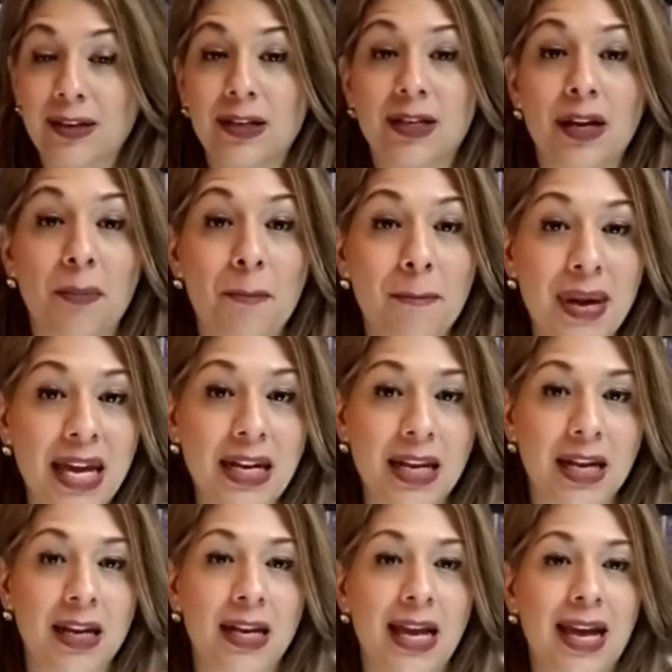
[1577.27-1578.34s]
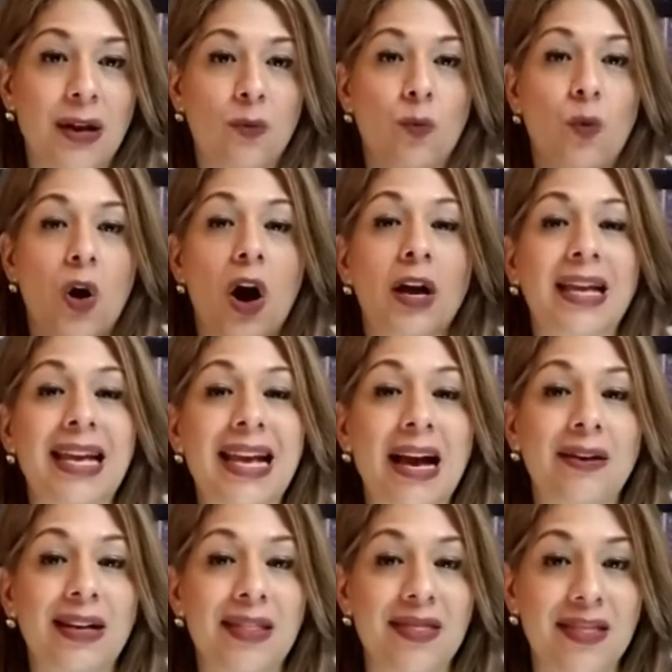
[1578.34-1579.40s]
dominion and walking
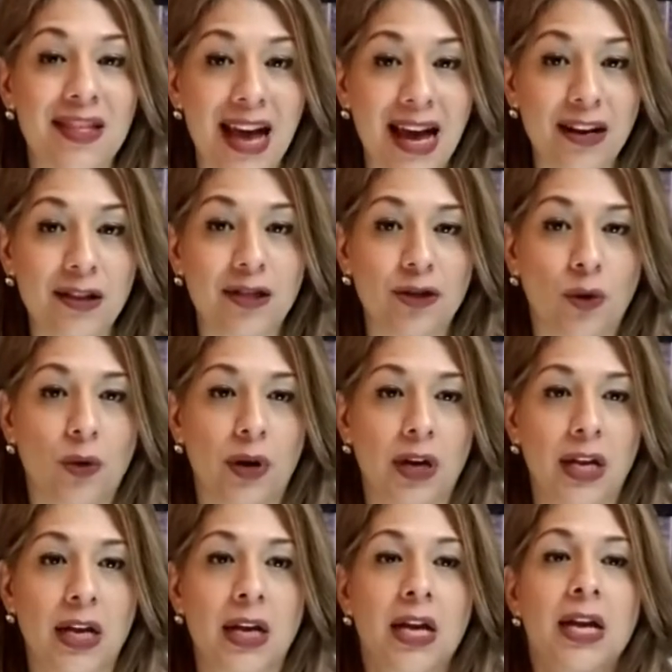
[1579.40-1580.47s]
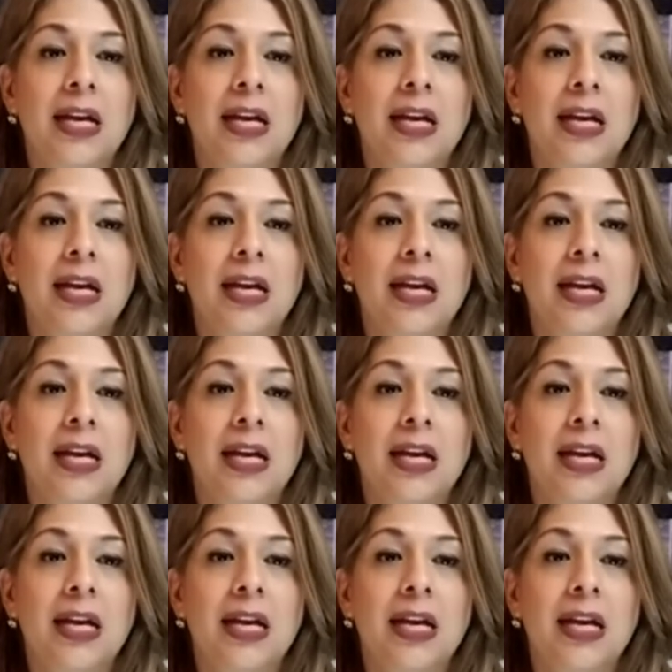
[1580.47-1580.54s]
out in that authority